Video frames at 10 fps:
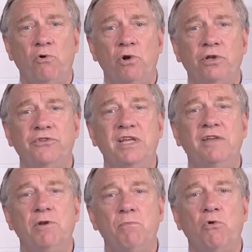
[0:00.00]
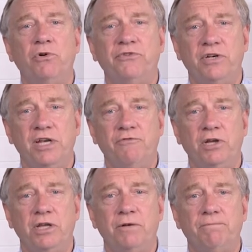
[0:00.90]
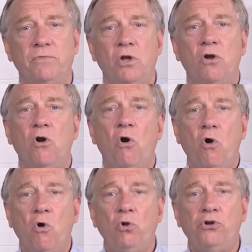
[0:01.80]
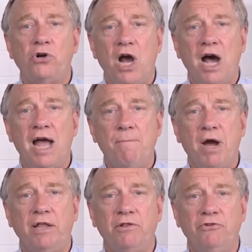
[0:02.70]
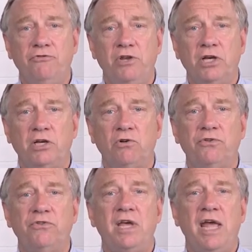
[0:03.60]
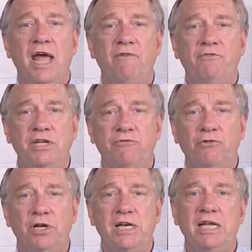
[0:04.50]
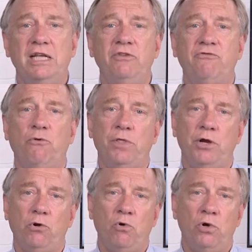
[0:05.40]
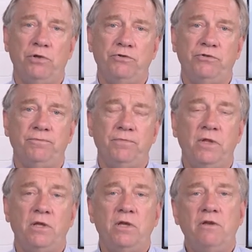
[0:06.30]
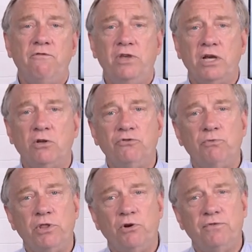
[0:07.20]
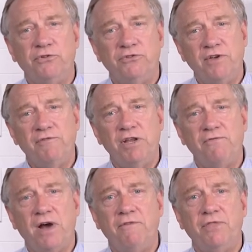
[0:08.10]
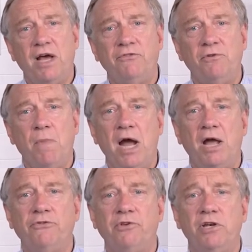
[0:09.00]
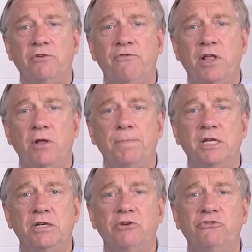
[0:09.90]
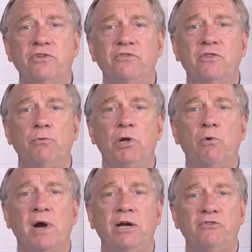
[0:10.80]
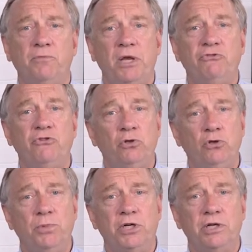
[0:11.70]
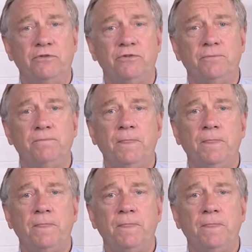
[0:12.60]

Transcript: oils even more significant. Older, high mileage vehicles have different needs for their oils. Vehicles with over 75,000 miles can develop conditions that require special lubricants.